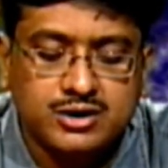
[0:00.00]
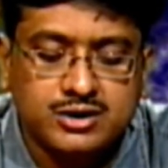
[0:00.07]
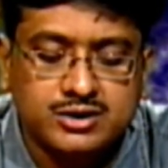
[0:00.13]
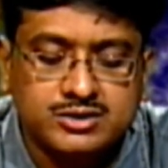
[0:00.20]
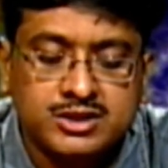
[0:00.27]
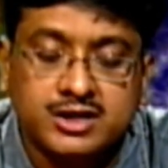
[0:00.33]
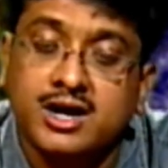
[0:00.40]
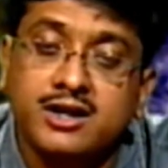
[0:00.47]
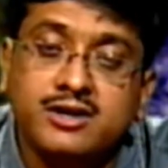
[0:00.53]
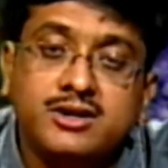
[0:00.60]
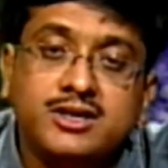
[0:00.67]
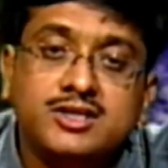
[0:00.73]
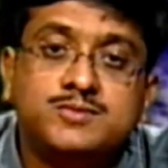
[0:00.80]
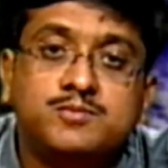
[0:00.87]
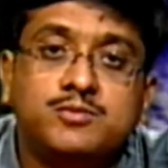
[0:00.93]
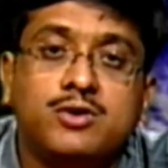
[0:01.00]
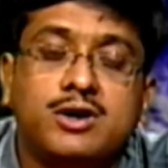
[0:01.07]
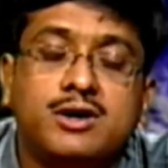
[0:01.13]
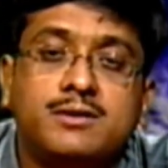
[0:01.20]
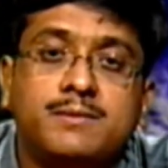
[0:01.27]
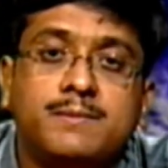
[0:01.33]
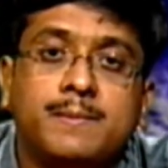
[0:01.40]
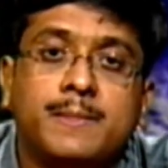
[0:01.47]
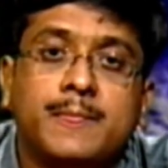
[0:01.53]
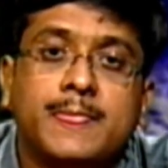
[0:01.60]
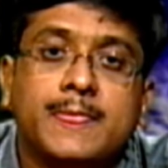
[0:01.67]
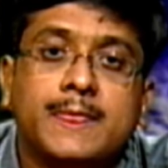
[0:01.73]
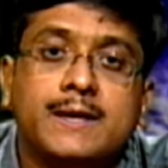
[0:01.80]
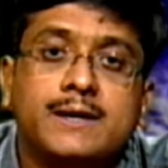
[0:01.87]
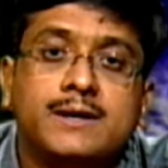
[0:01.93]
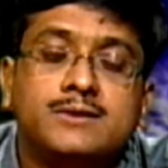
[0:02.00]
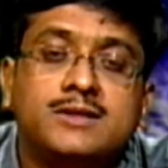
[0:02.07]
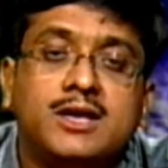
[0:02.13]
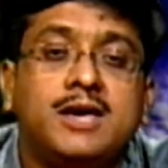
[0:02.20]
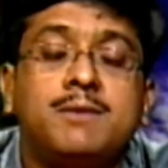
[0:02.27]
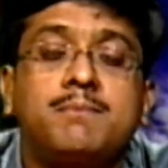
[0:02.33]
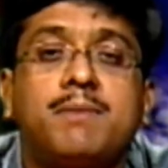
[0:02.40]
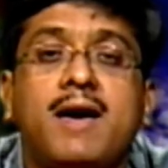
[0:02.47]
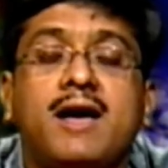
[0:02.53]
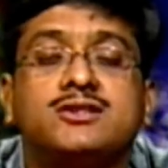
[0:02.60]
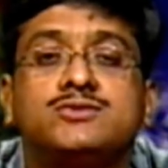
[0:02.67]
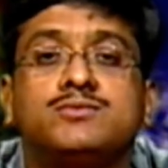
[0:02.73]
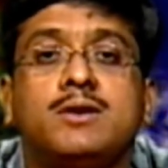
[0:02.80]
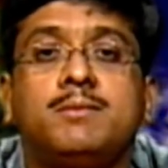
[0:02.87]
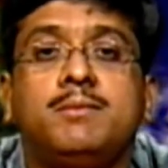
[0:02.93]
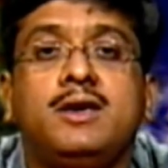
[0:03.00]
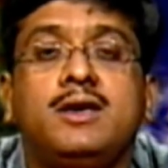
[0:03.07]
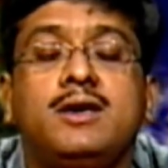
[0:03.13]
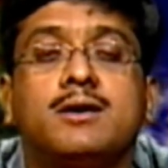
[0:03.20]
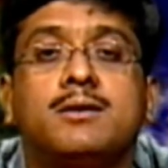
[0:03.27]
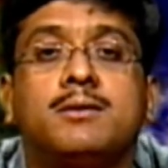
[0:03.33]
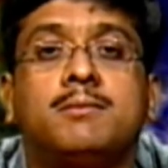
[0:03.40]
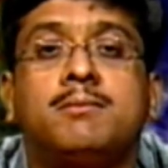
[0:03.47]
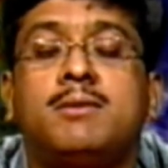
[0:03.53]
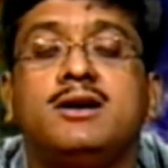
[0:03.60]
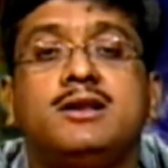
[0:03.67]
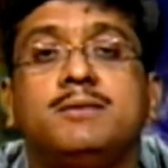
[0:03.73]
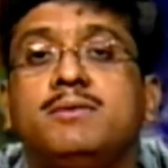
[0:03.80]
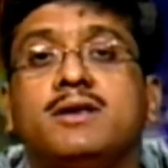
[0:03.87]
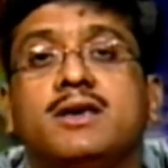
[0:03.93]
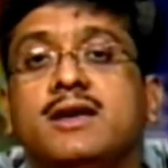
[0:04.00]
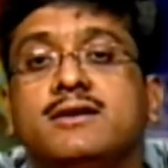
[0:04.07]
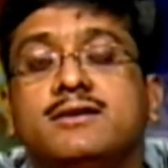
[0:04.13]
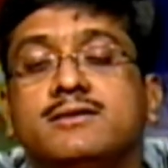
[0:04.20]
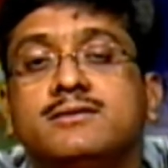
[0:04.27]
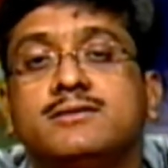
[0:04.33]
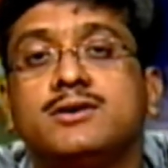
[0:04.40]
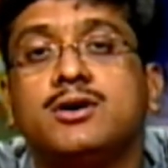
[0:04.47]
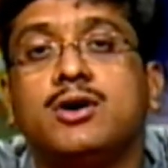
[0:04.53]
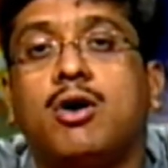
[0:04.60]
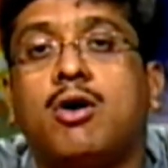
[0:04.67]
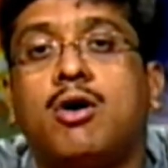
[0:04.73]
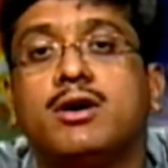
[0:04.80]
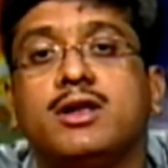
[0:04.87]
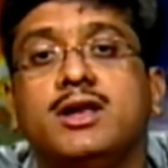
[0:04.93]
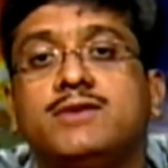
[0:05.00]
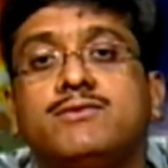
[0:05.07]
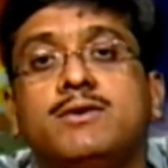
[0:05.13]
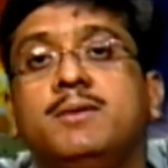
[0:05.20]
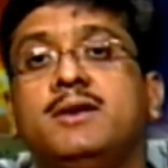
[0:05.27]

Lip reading: the country is poor, the impacts will be multiplicated, or it will be